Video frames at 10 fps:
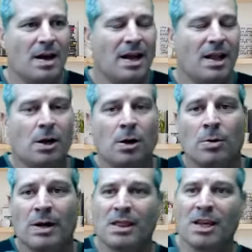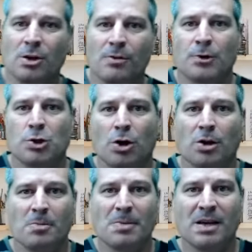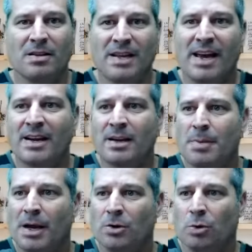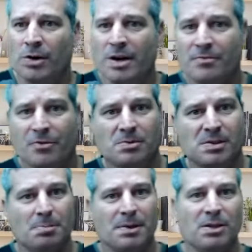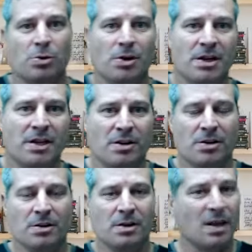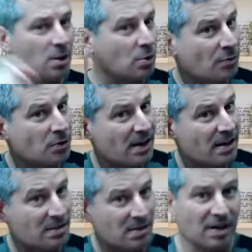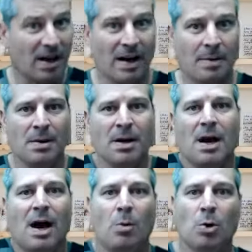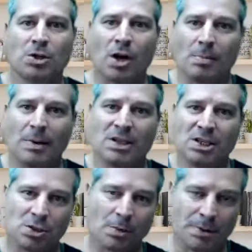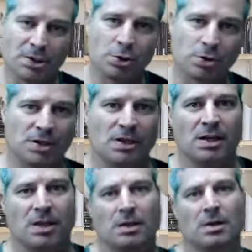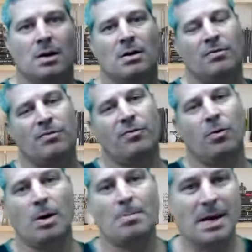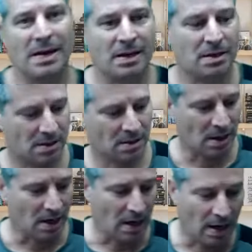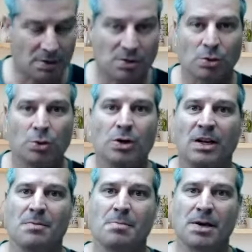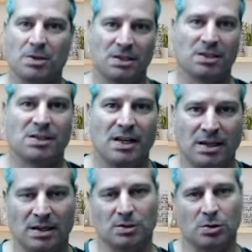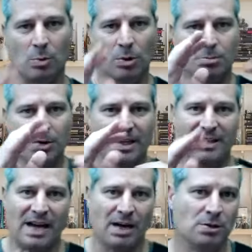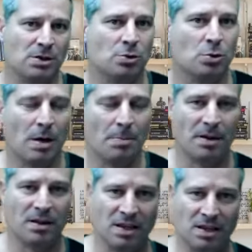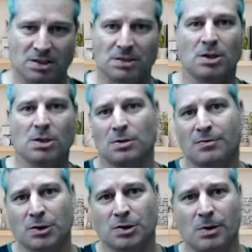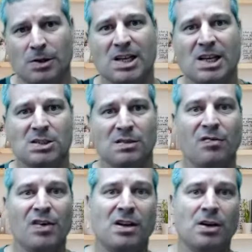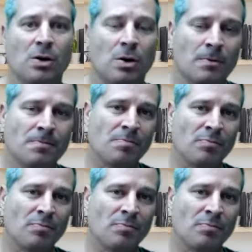Hello, and thank you for joining me, Danny Beit-Or from Simply Do It here. Thank you for taking the time. I want to talk about this opportunity for a minute so you can have a better understanding. So I want to break it down into a couple of things. So first of all, this video